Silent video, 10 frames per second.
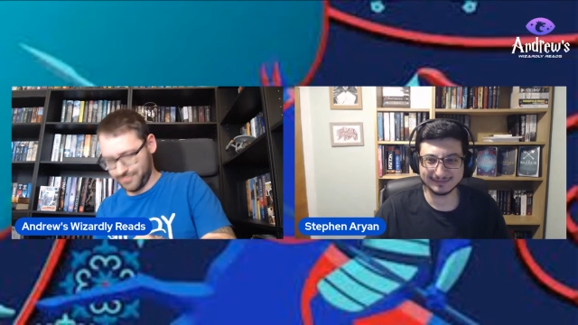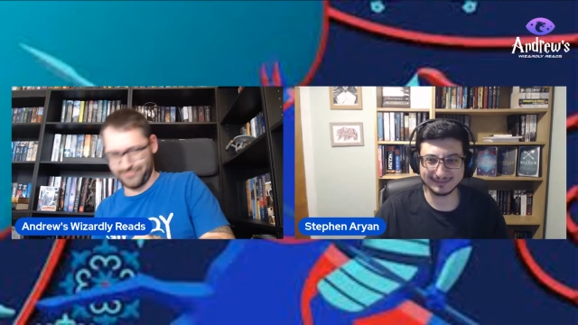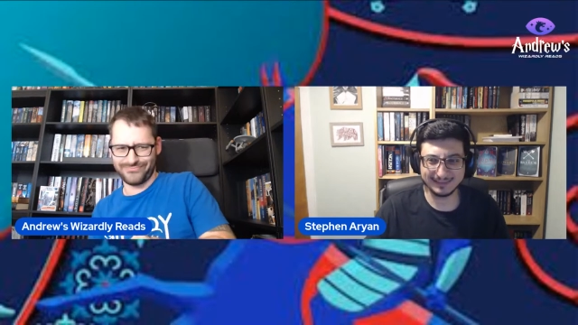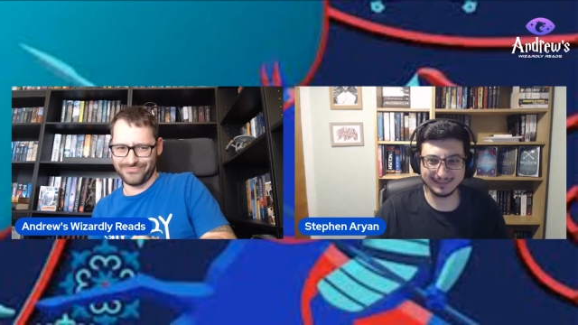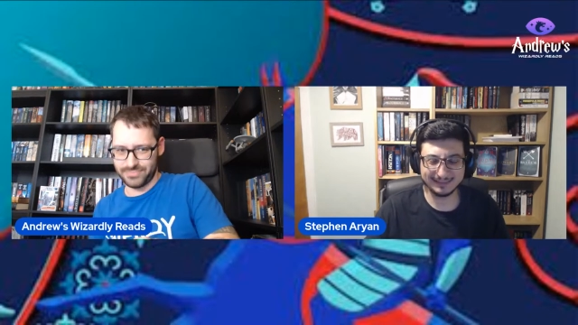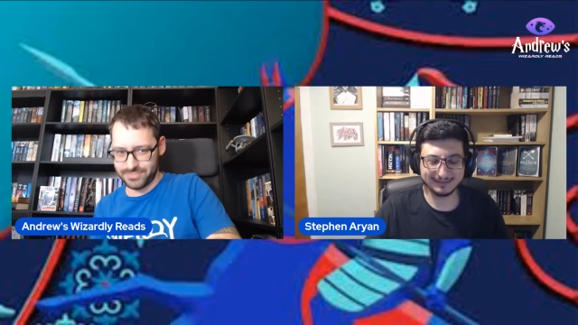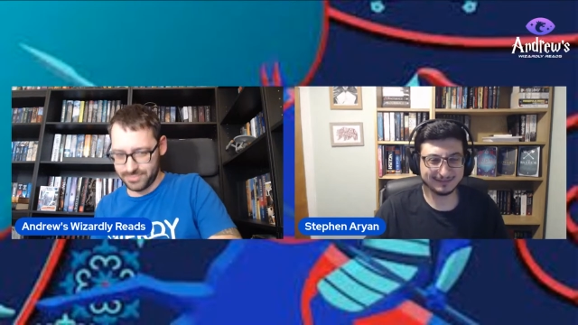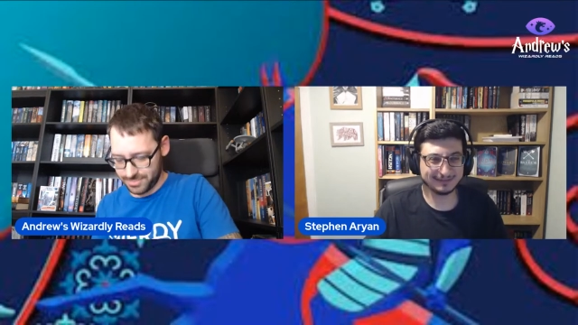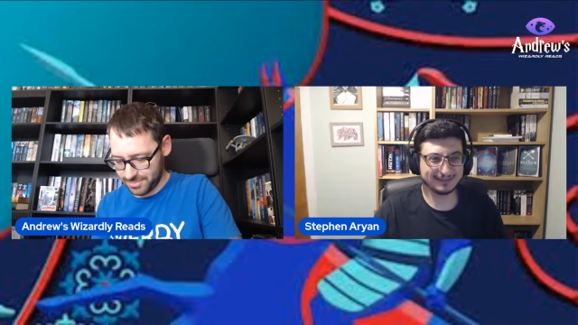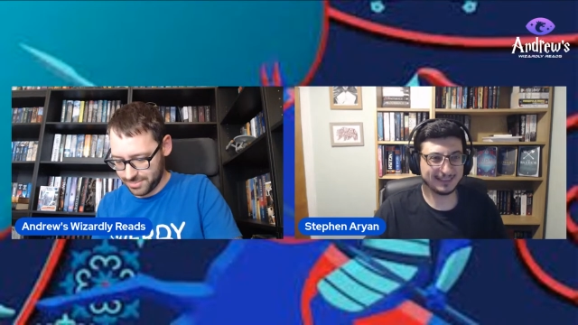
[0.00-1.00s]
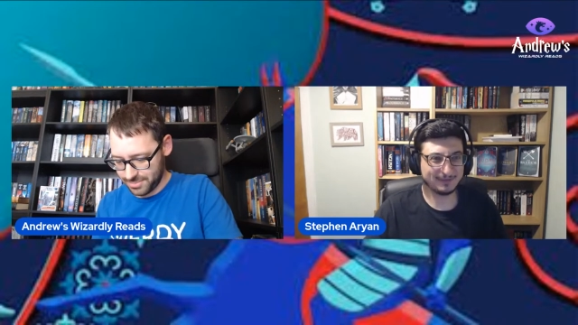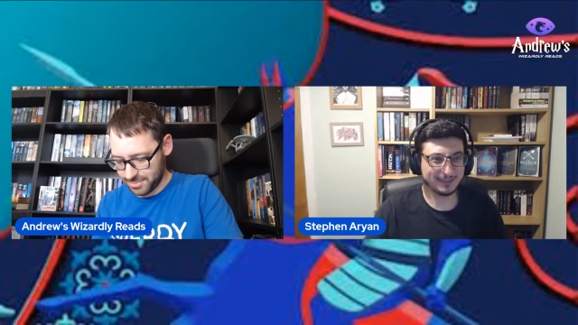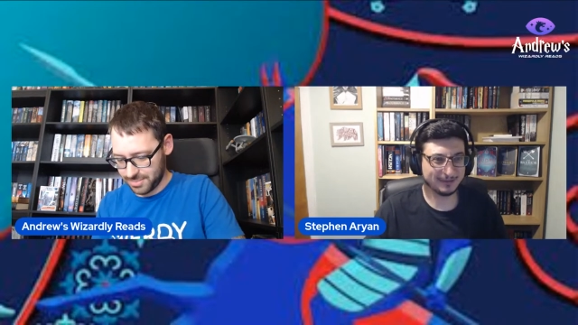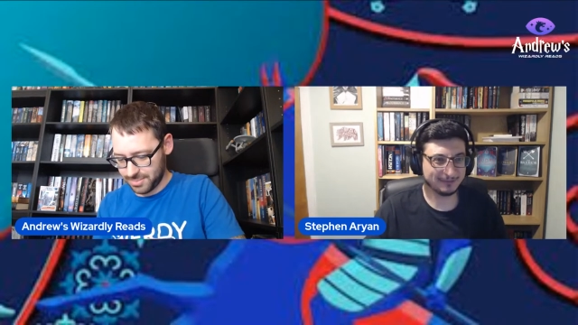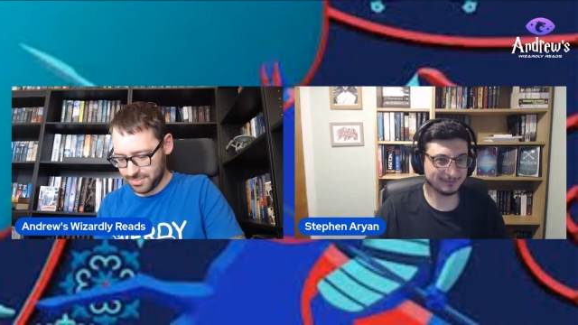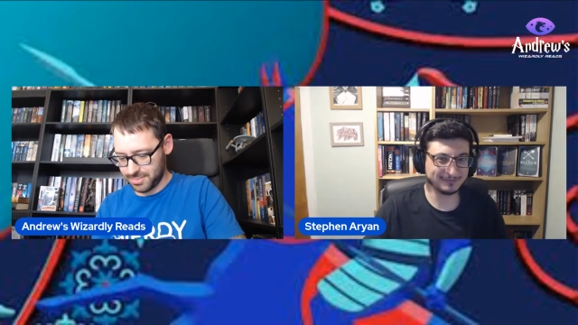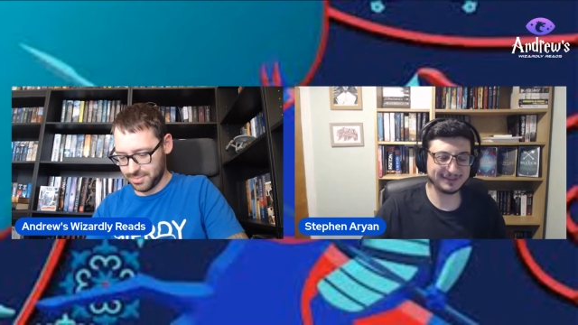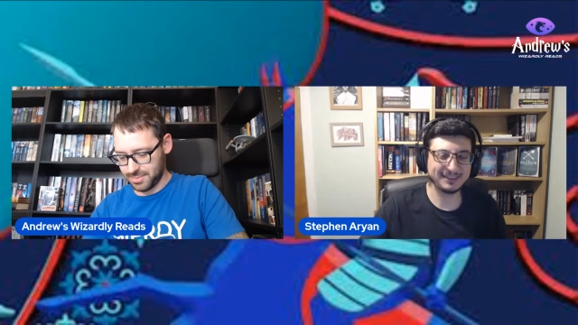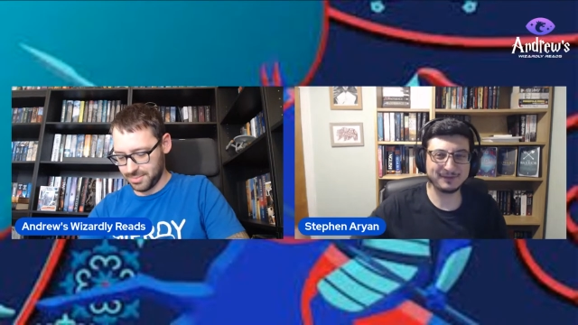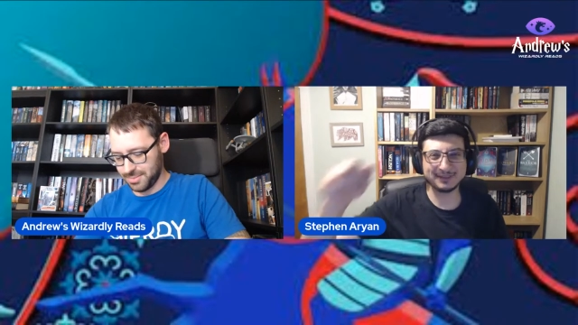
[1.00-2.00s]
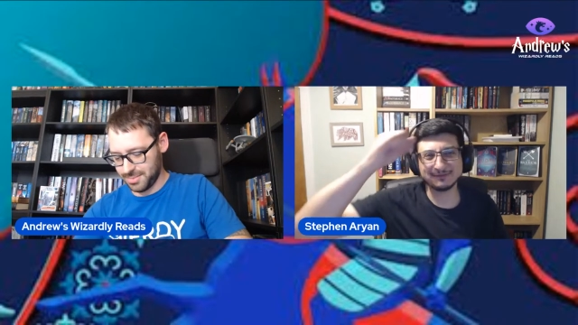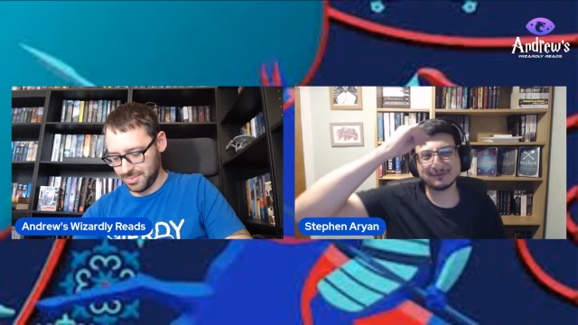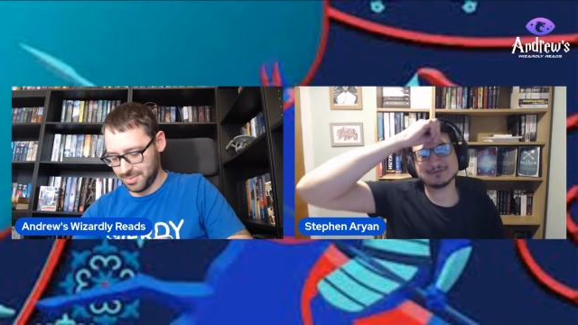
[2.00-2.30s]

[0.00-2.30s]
Speaker 1: Uh, you never know. You never know.